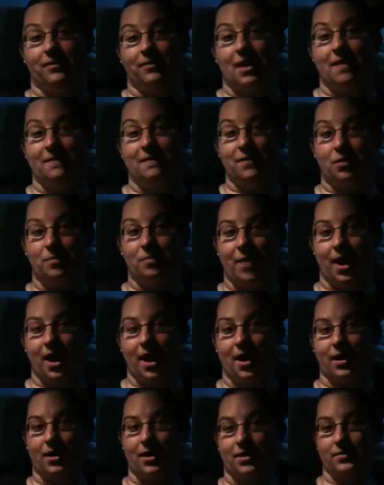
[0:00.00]
I feel
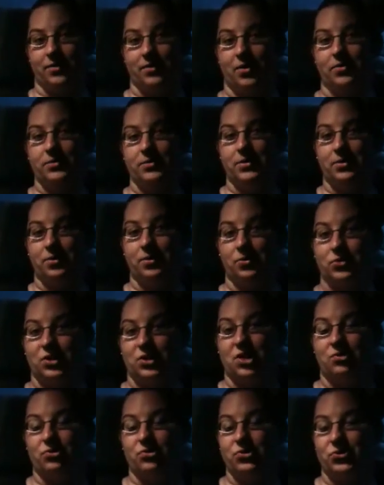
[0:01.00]
bad as those little
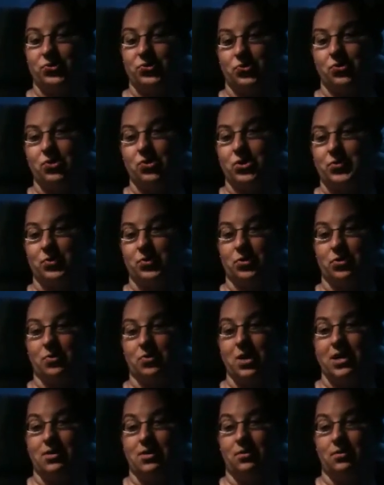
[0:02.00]
general stores were
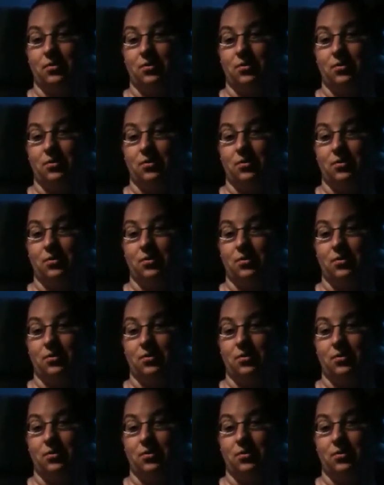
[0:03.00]
what